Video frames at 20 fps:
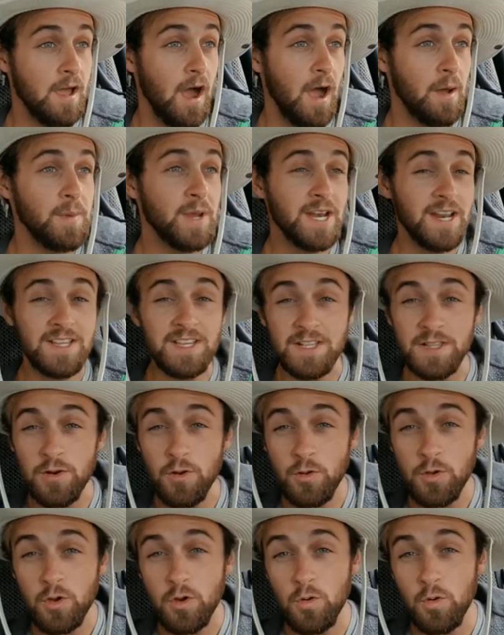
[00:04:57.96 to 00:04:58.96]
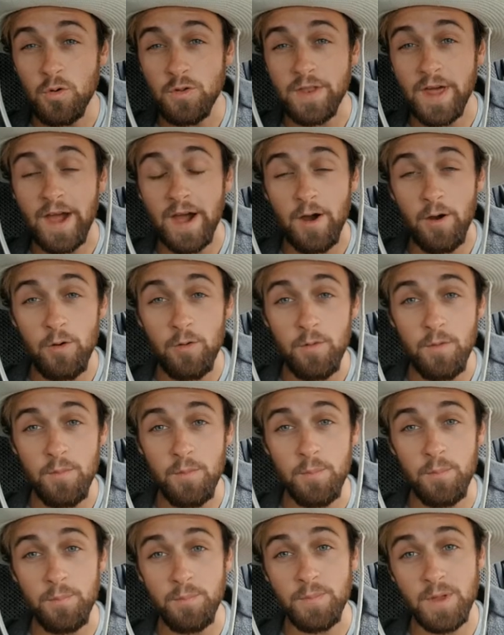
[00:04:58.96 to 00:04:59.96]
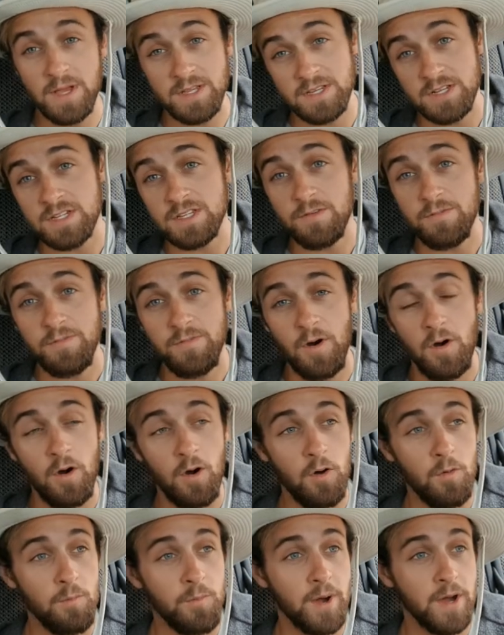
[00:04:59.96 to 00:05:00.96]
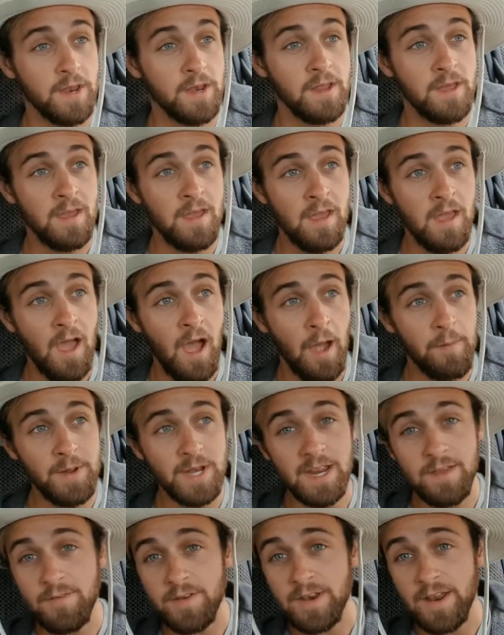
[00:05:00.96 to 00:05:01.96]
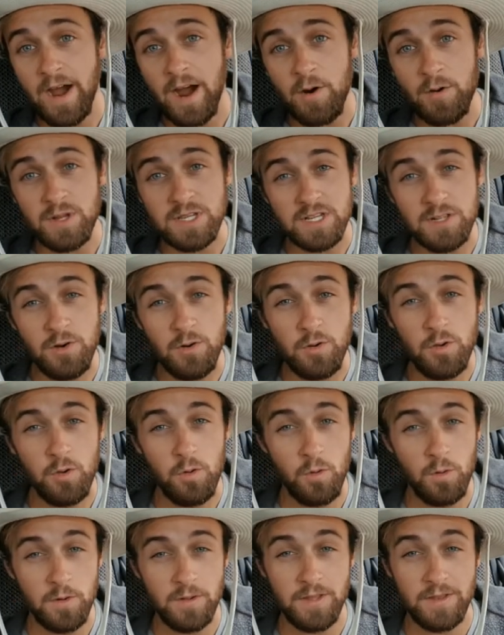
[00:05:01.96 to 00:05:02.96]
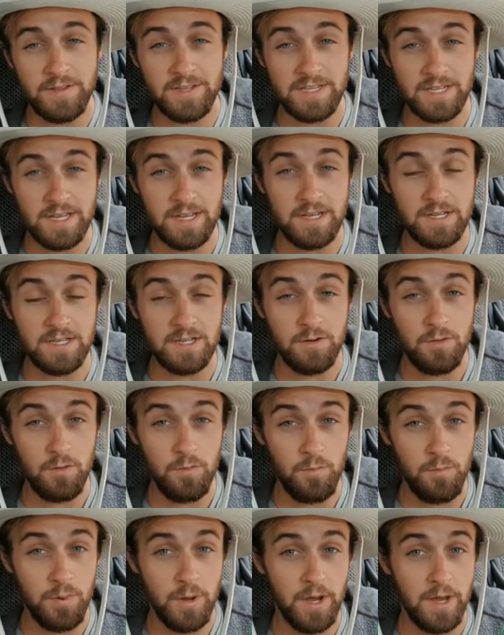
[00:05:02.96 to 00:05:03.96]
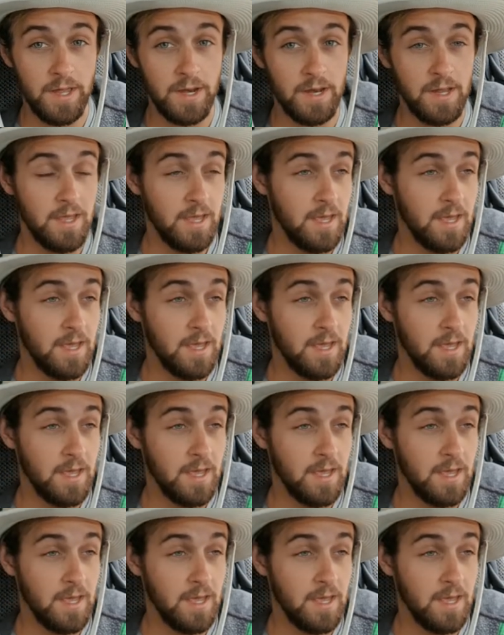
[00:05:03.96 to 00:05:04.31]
I mean, it's a little cool now because it's the fall, but I mean, even now it's a little cooler than seasonal, but